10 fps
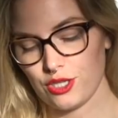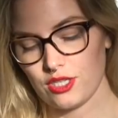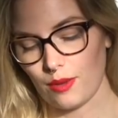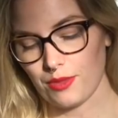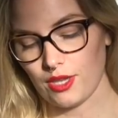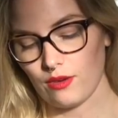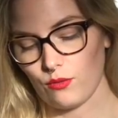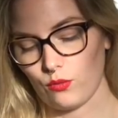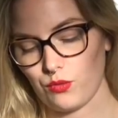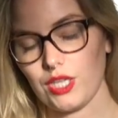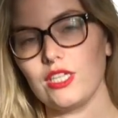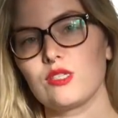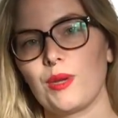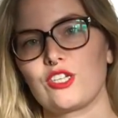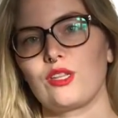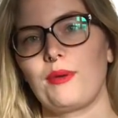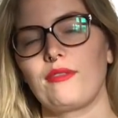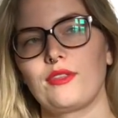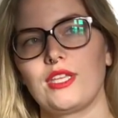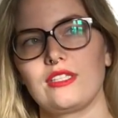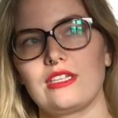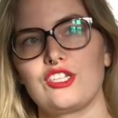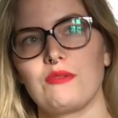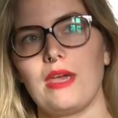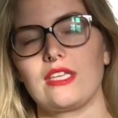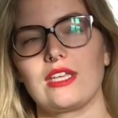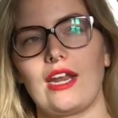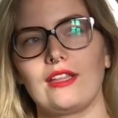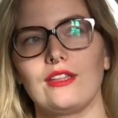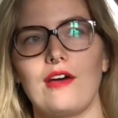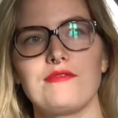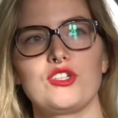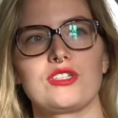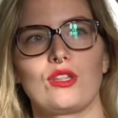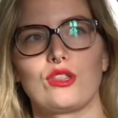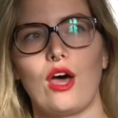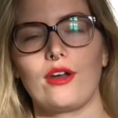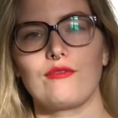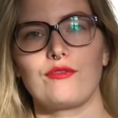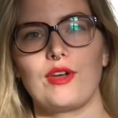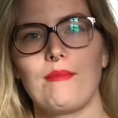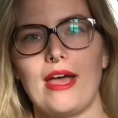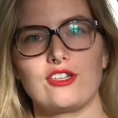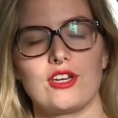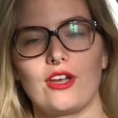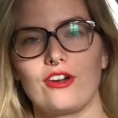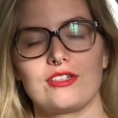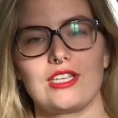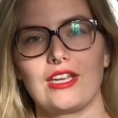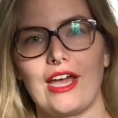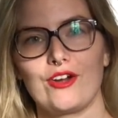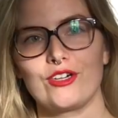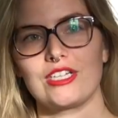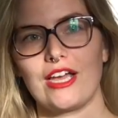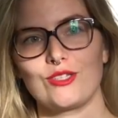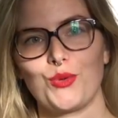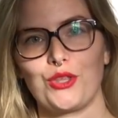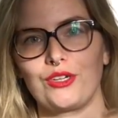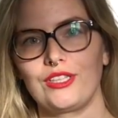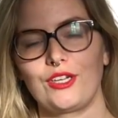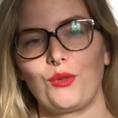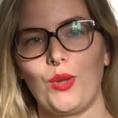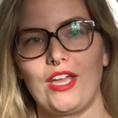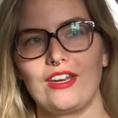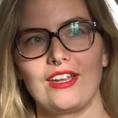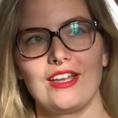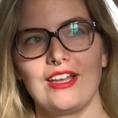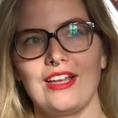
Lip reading: just something really special about the things that she makes. And I love just the thought of imagining her sitting at her desk with her little one,